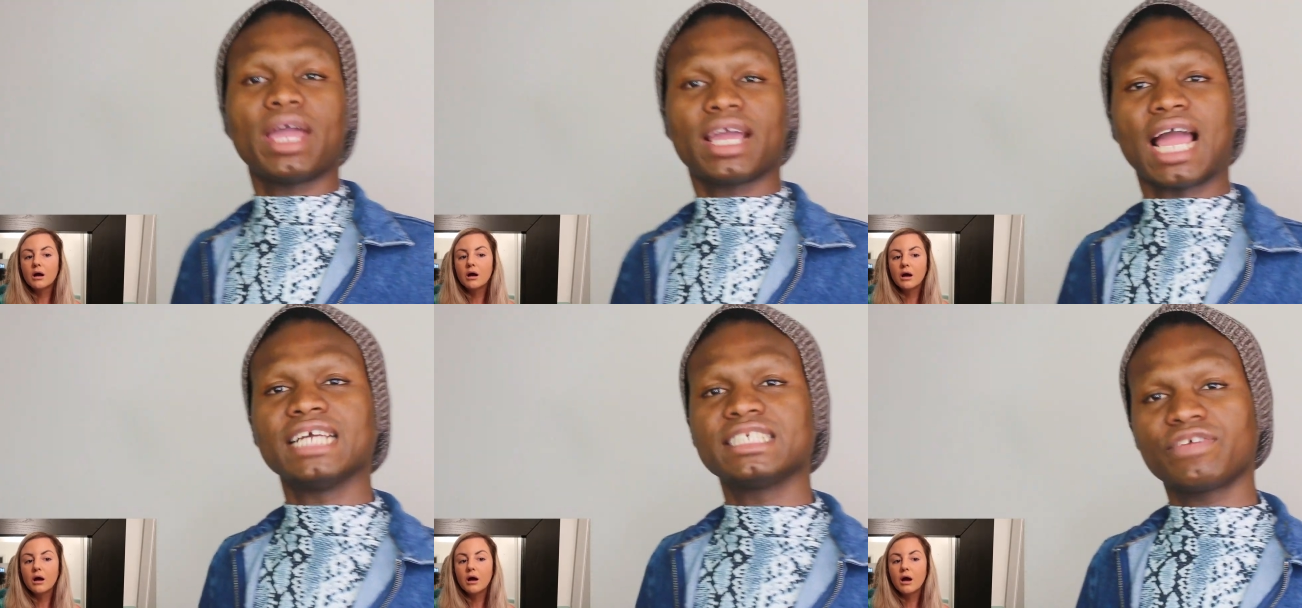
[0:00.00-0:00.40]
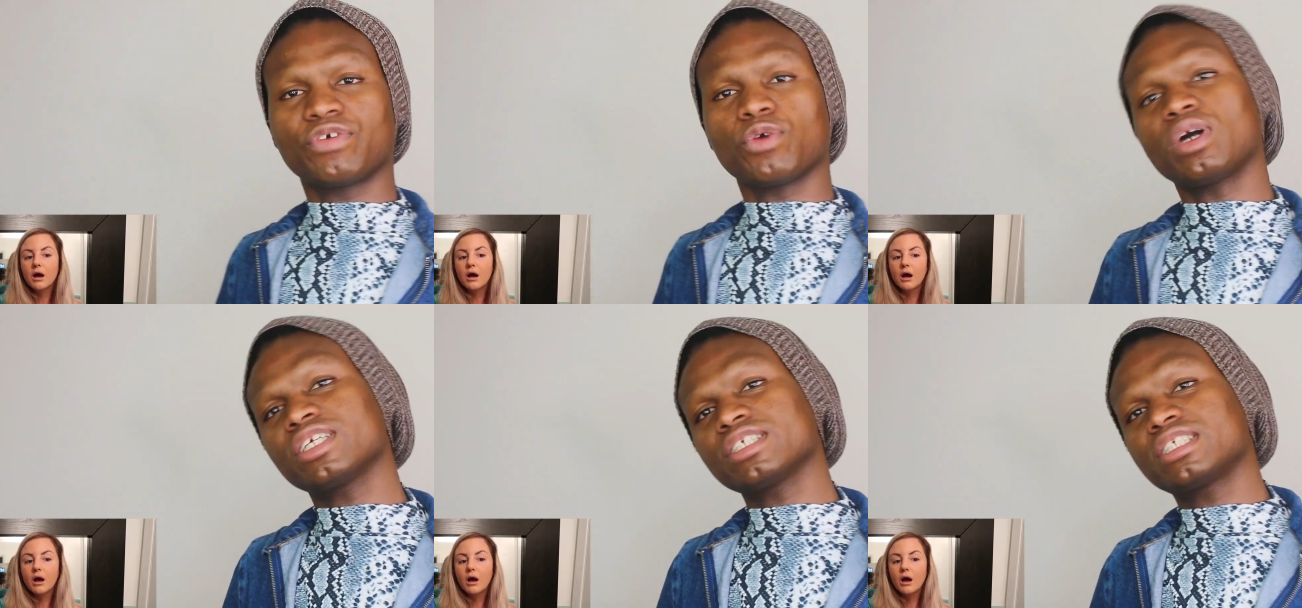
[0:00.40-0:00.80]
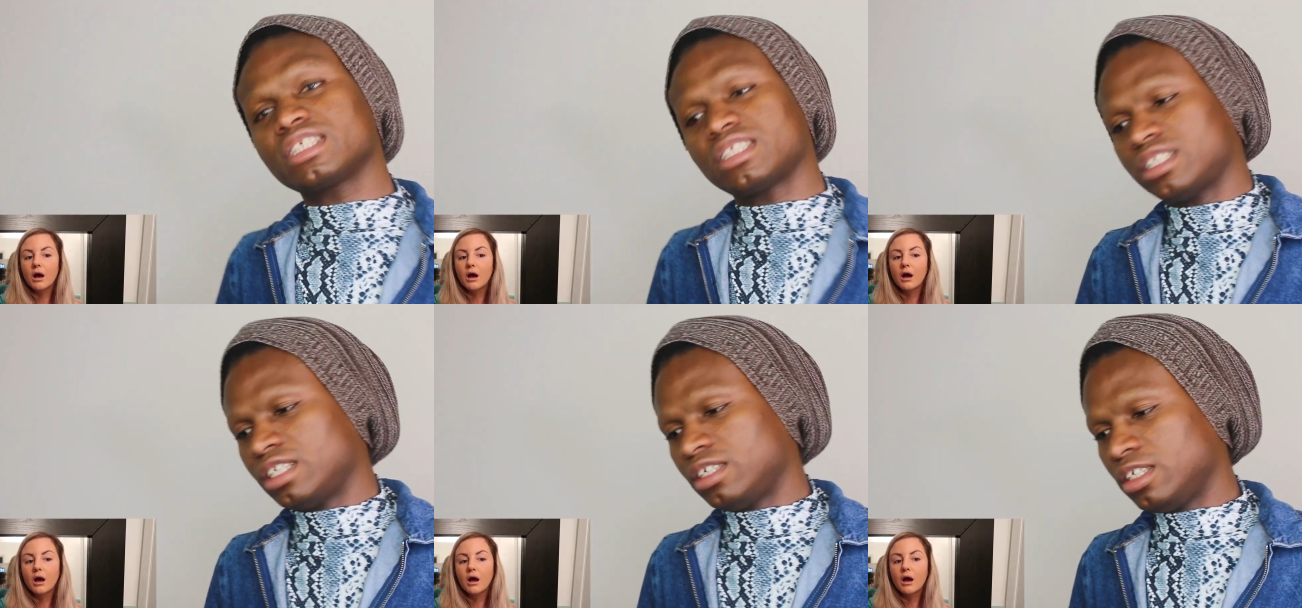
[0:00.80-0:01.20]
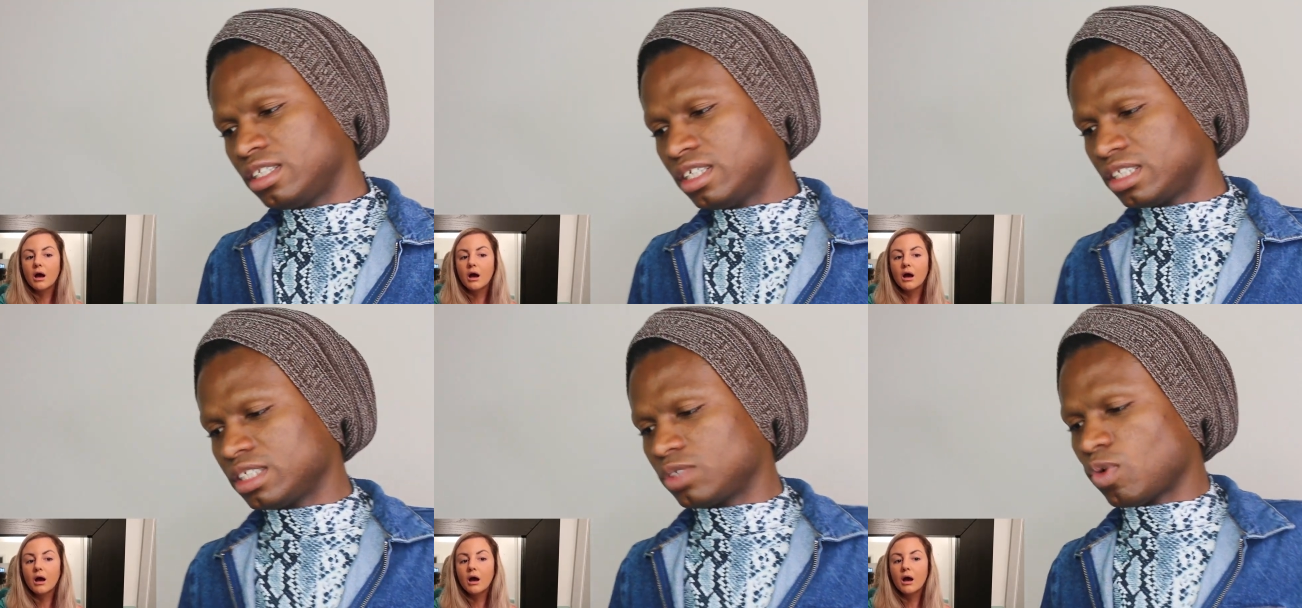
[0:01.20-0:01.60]
Speaker 1: yeah guys if you want to see
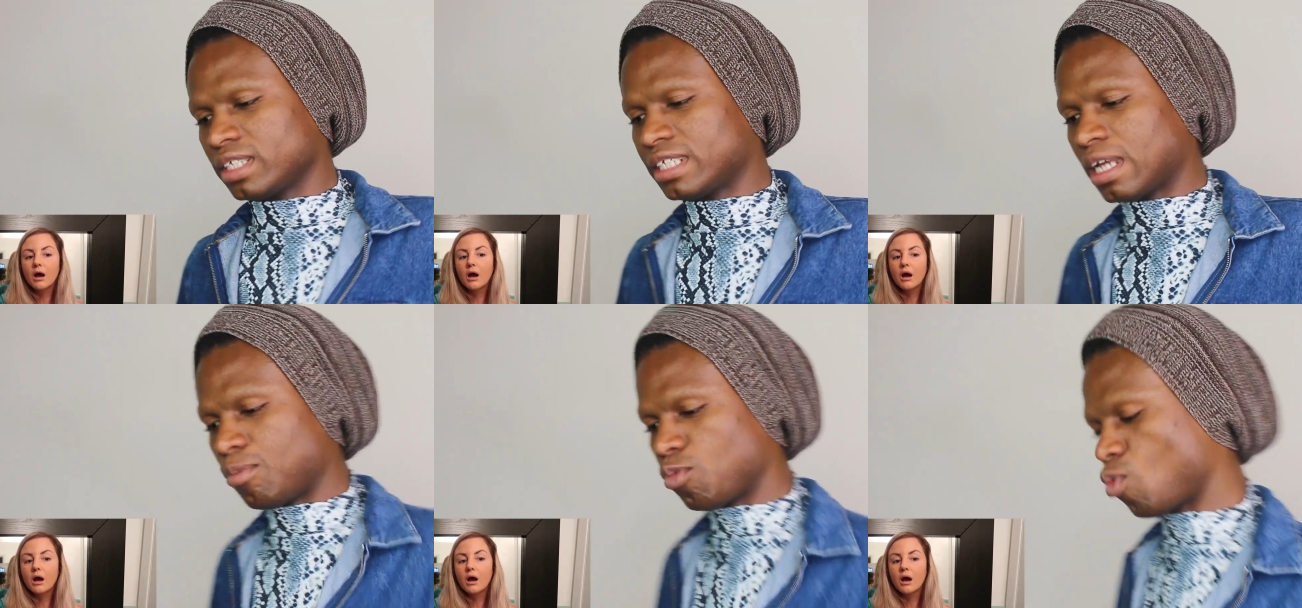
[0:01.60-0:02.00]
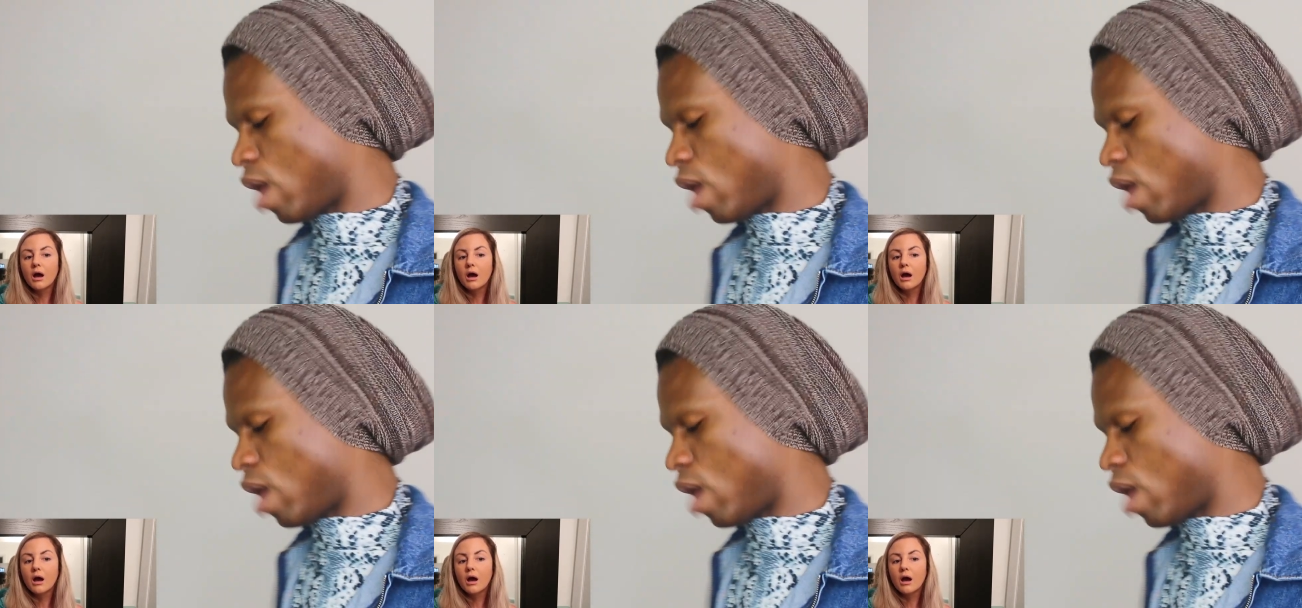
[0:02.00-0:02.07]
this is what I'm